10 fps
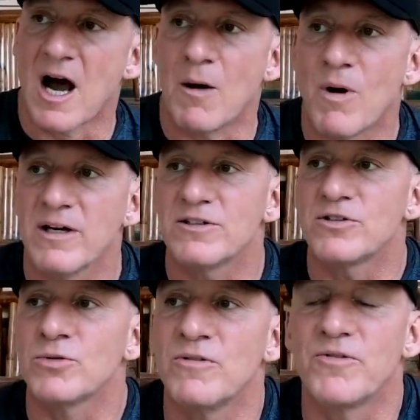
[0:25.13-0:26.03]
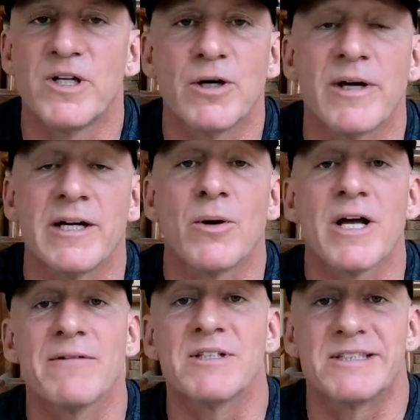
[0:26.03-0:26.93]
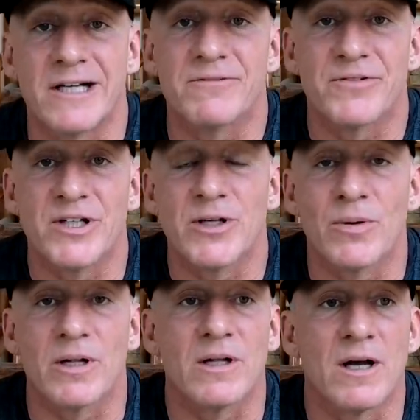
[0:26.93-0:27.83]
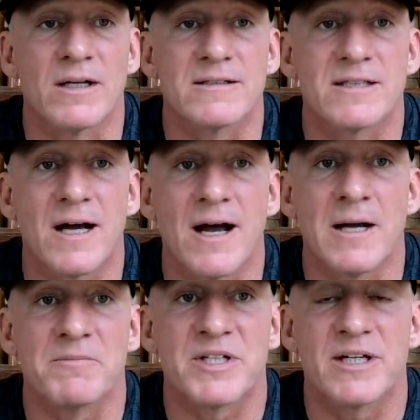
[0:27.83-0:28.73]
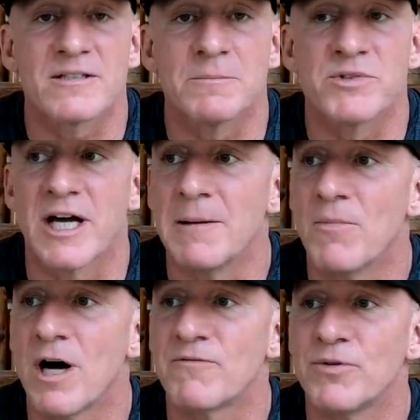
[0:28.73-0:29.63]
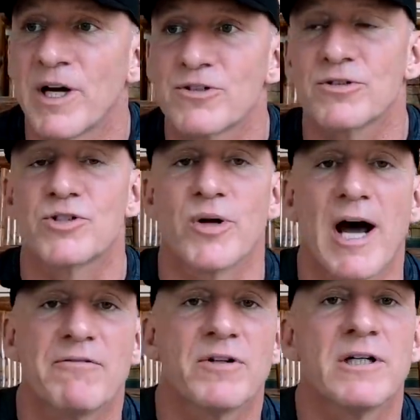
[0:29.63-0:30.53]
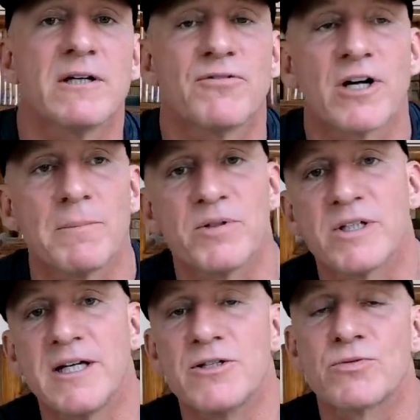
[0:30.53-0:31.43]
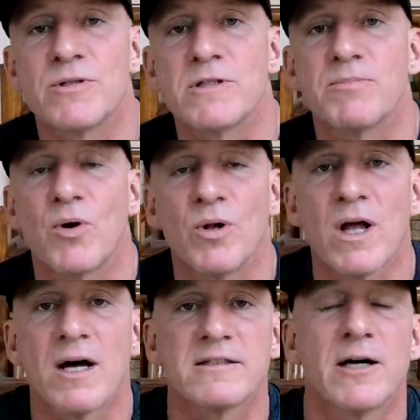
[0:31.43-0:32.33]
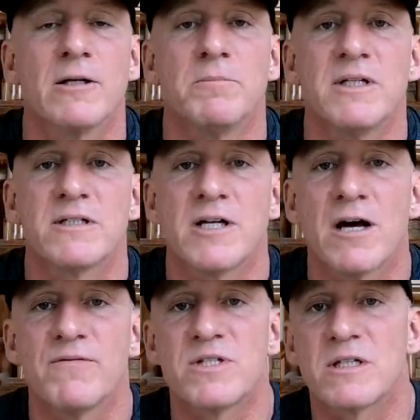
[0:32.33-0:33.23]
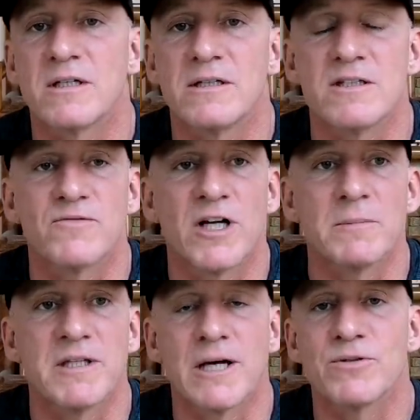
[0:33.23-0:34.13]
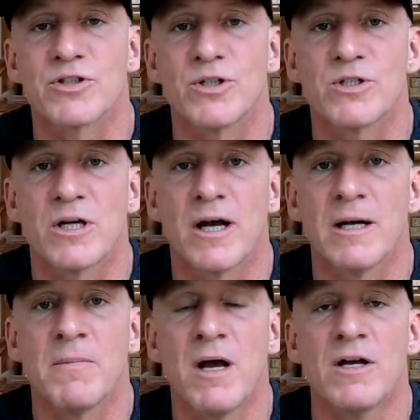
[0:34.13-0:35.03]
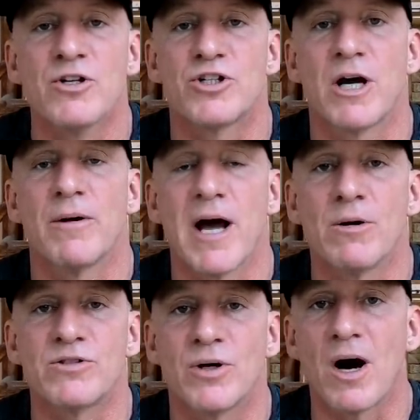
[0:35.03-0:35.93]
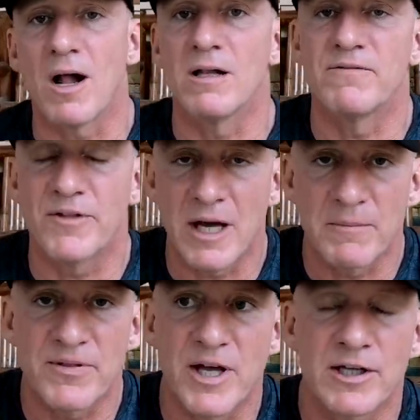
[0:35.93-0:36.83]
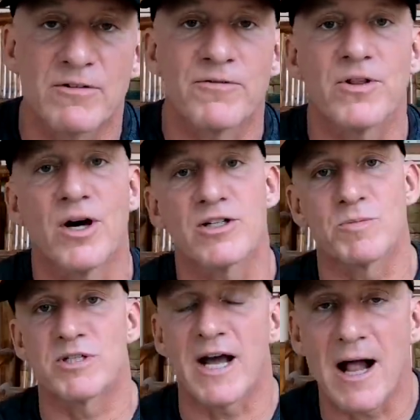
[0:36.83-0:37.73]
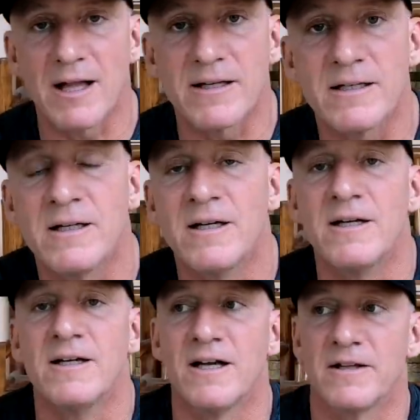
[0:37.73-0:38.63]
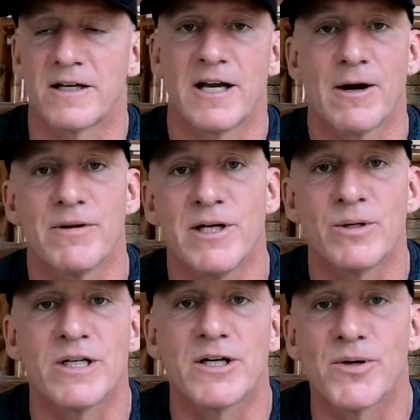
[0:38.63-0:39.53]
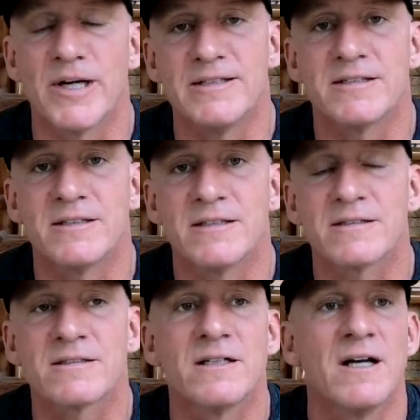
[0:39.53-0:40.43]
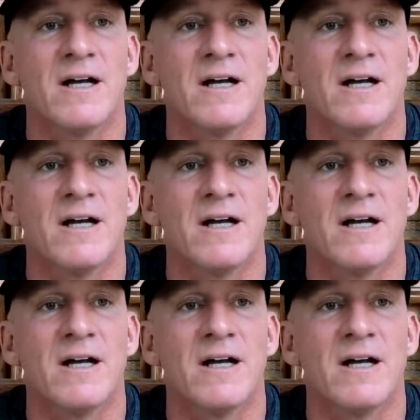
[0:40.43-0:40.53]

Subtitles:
I wanted to do a video, and I know I haven't done a video in a long time. Taking some time off. We were actually traveling for a couple of days. We were in Dipolog down in Mindanao visiting Lynn's family. That was a good time. Shout out to all of them. Thank you for the hospitality and the karaoke craziness.